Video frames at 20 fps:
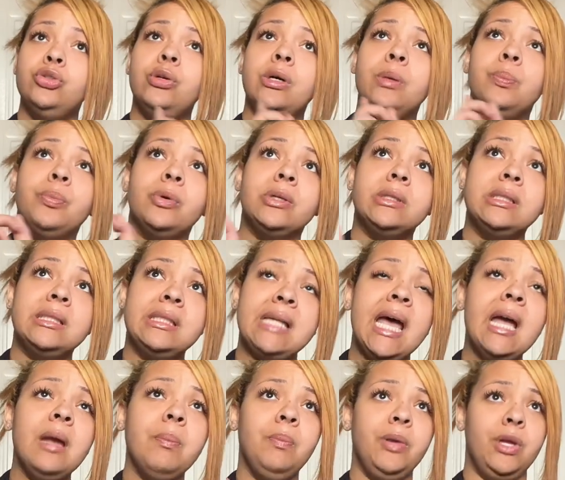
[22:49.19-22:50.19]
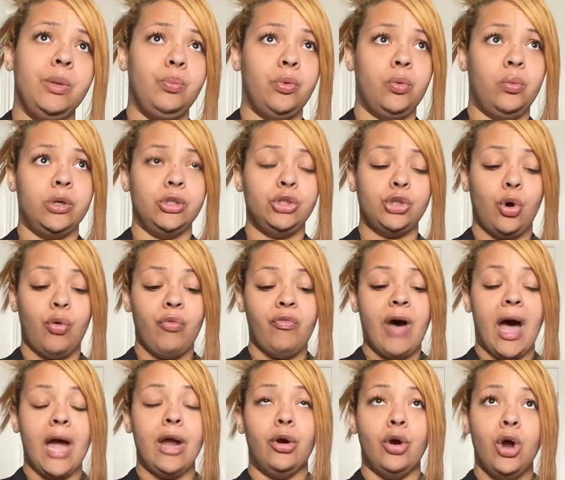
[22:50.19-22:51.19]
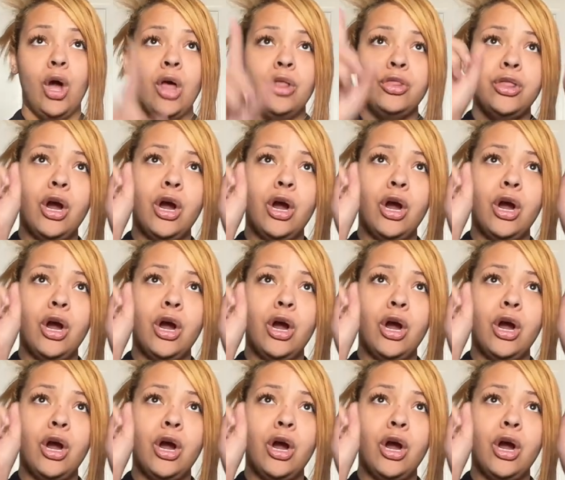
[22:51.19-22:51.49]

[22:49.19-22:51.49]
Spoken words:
You could protect people with your fire.